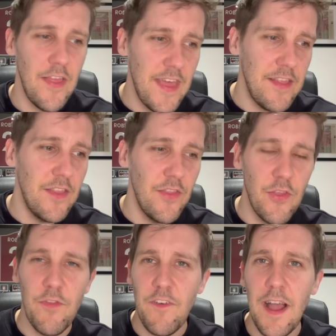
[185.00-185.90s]
And then
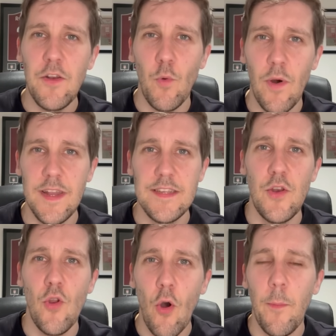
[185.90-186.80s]
the final one is
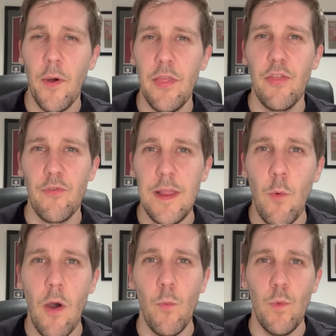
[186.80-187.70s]

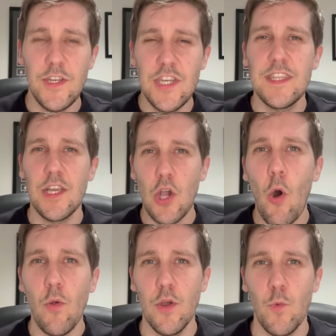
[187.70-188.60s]
0.31, which is the
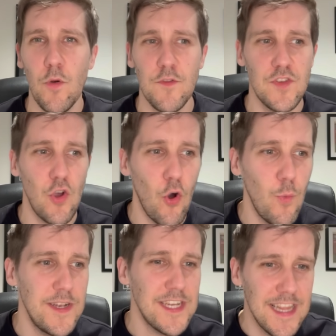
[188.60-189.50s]
goal that Wolves
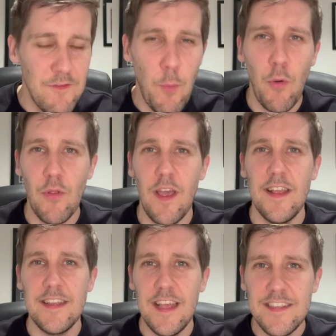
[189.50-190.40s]
scored, which Liverpool
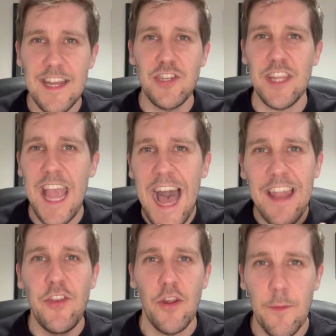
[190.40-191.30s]
essentially
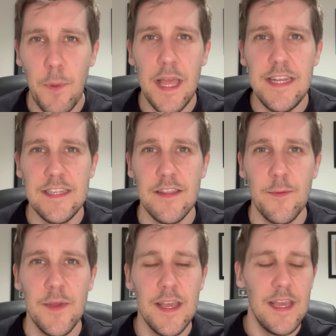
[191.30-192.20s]
hand on a plate to
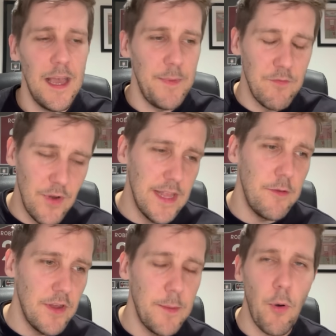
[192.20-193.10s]
them. I mean,
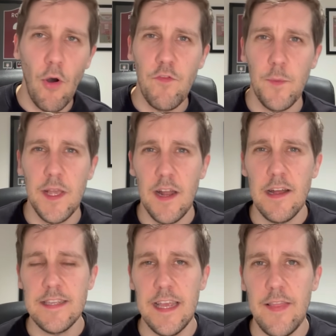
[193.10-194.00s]
really, really poor from
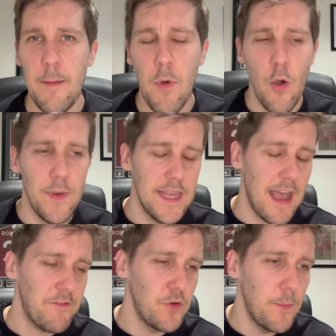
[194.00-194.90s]
Konate in that moment, you
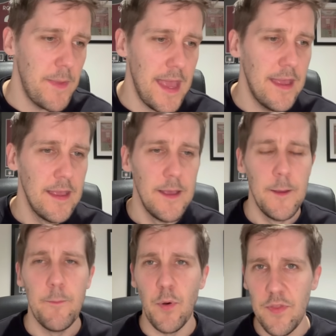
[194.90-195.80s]
have to admit.
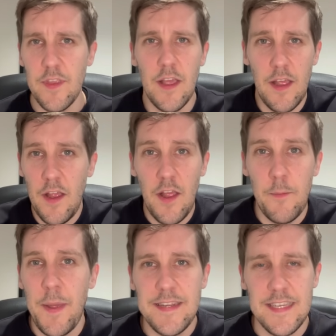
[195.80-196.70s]
But
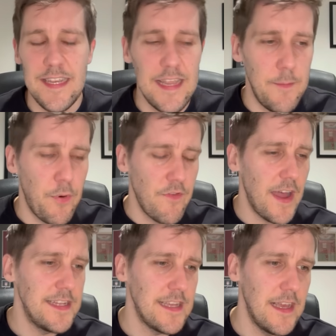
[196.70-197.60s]
and basically it
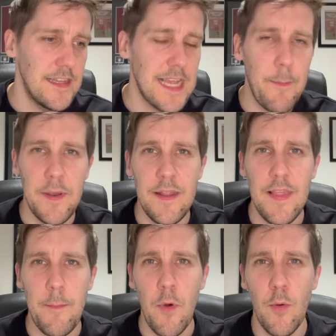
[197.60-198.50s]
provides a tapping in
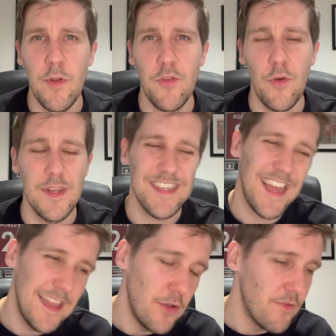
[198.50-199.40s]
that moment through a
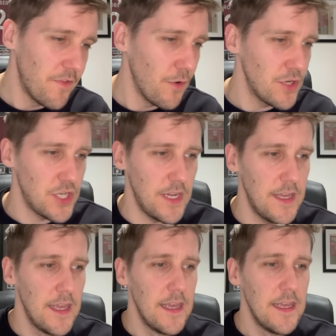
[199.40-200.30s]
slightly unfortunate